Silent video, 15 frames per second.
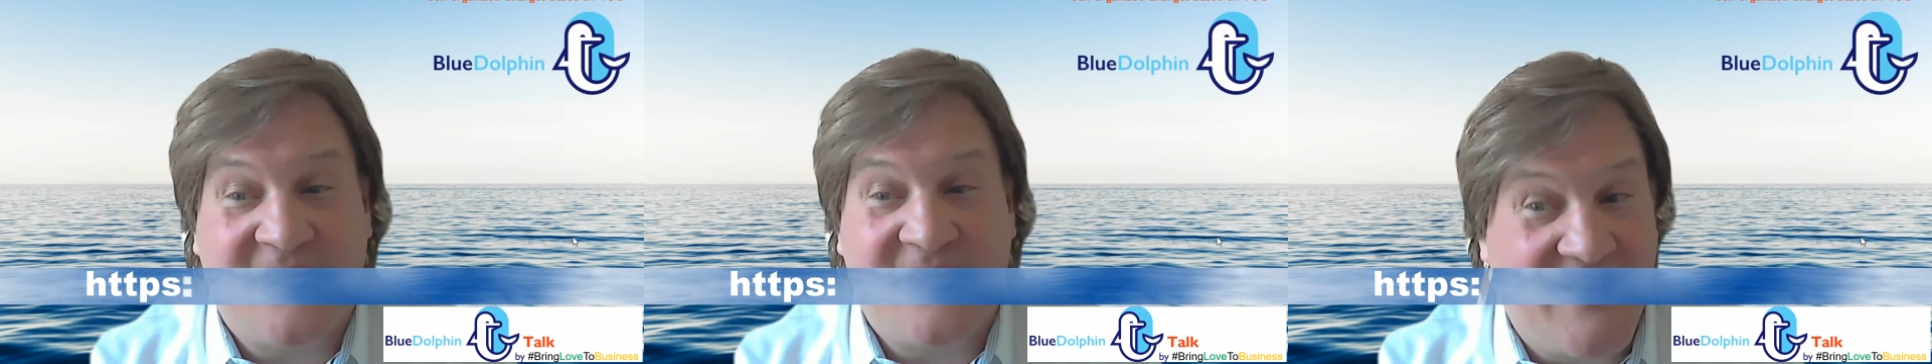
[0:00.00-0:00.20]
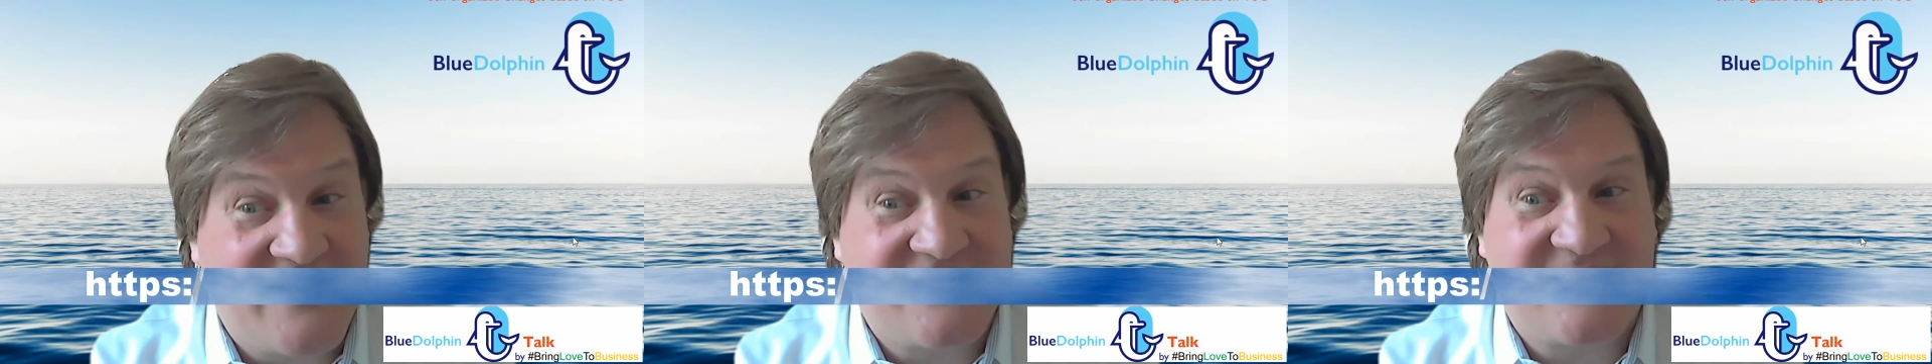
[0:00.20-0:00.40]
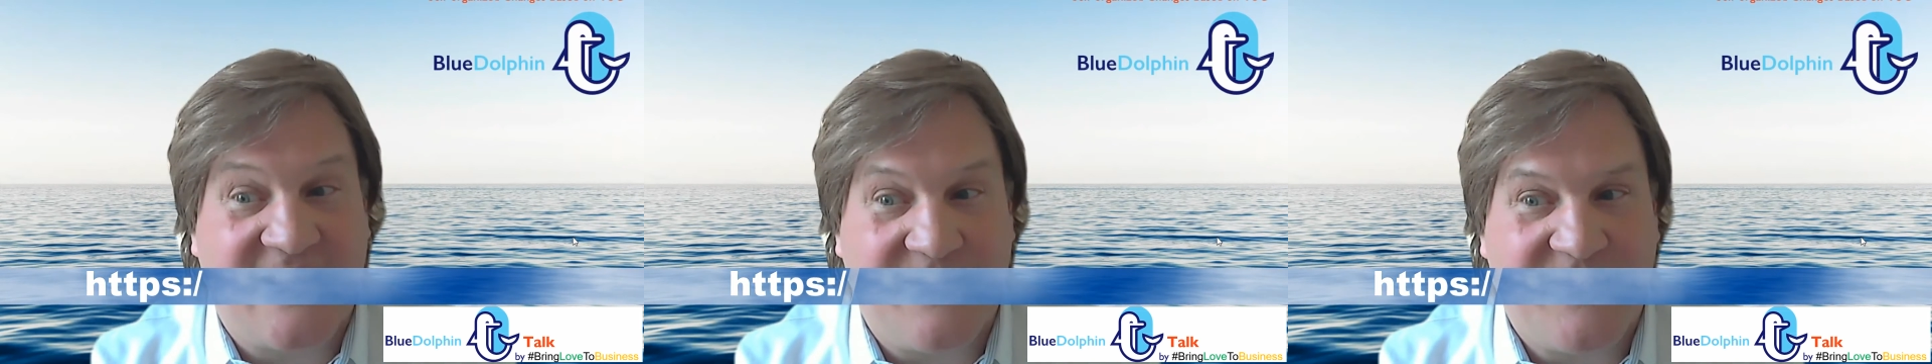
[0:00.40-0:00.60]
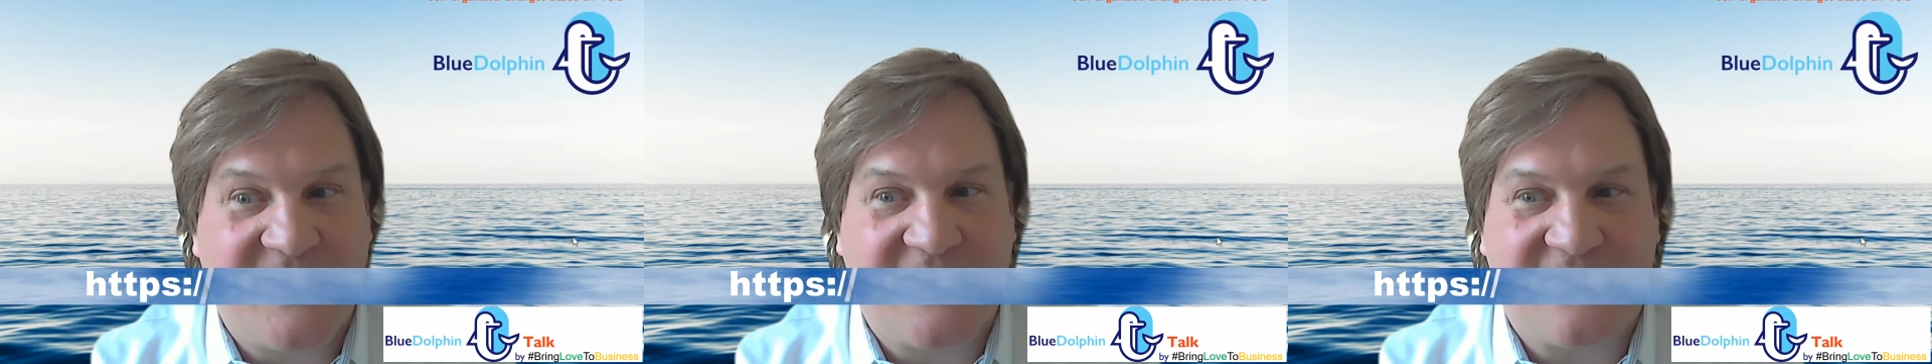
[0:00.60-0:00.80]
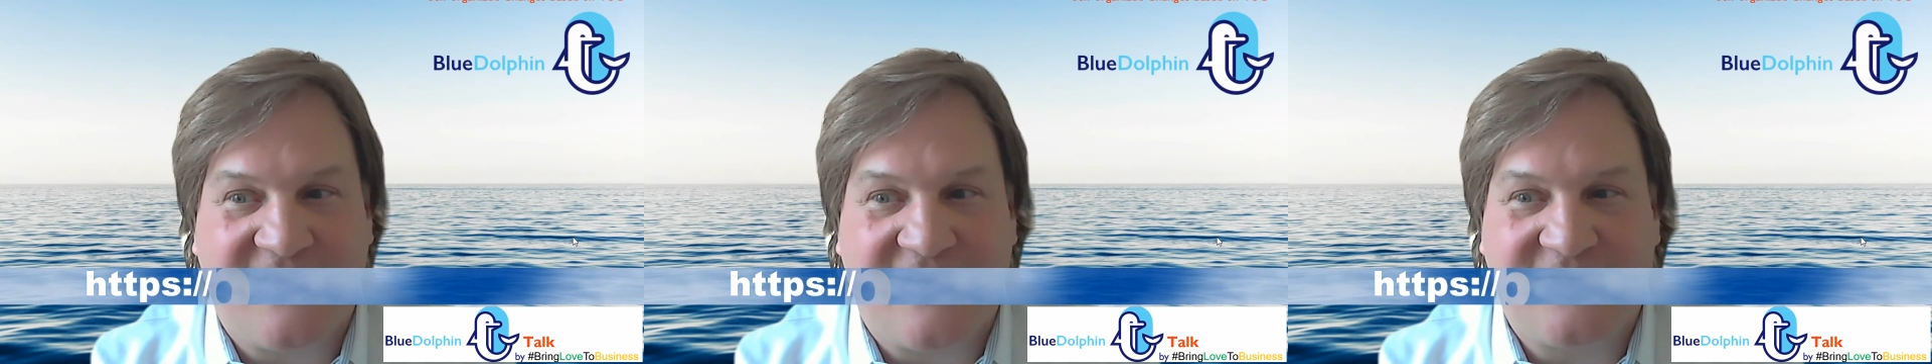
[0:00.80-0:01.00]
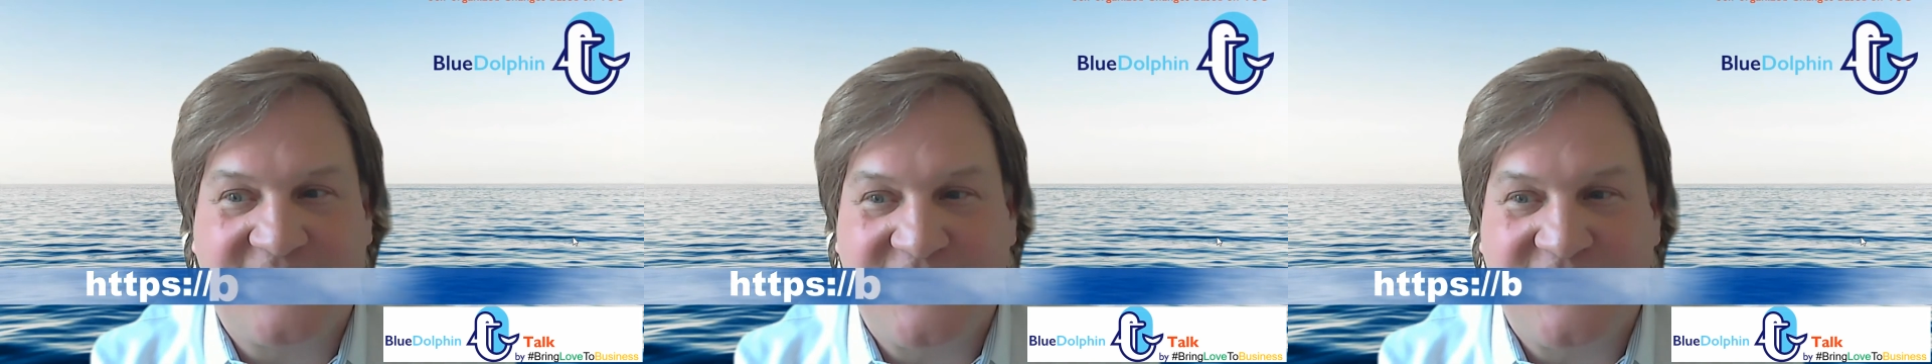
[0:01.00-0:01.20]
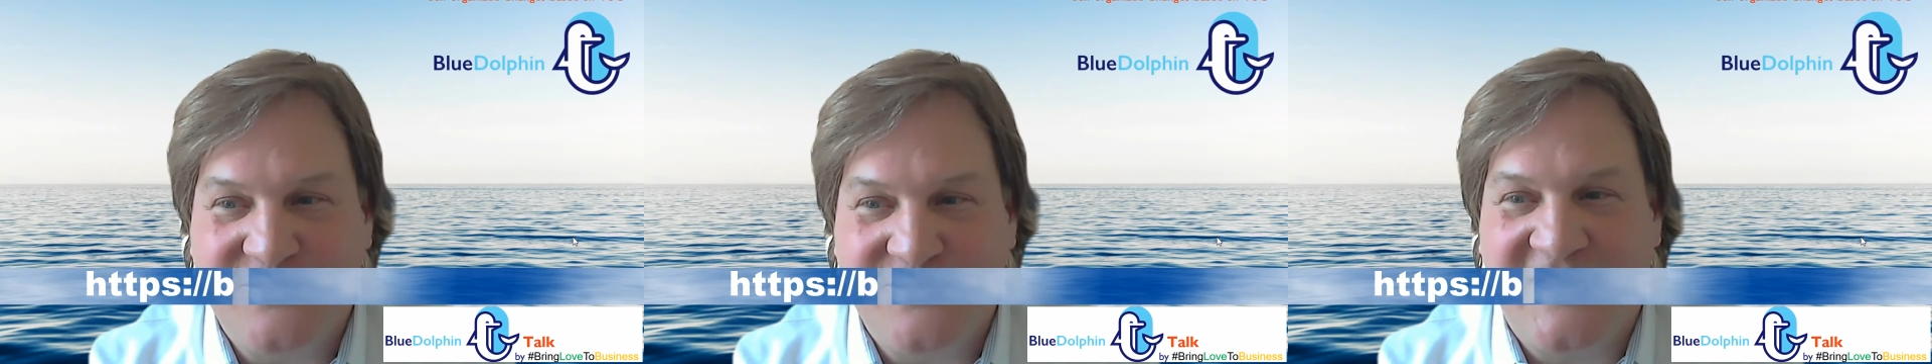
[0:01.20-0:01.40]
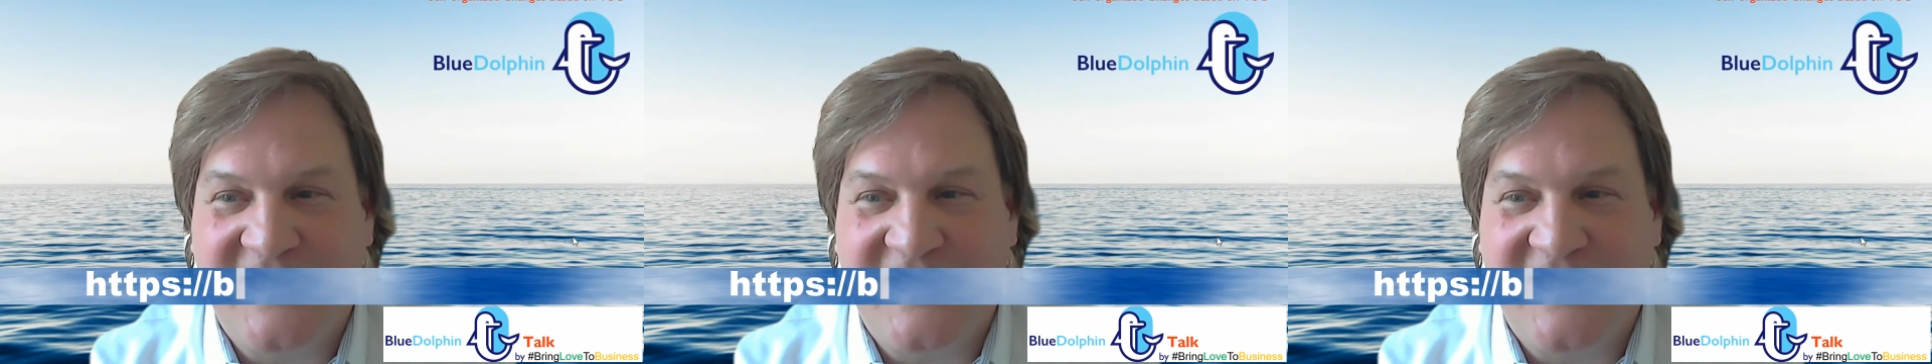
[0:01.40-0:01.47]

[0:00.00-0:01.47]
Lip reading: That's something around 2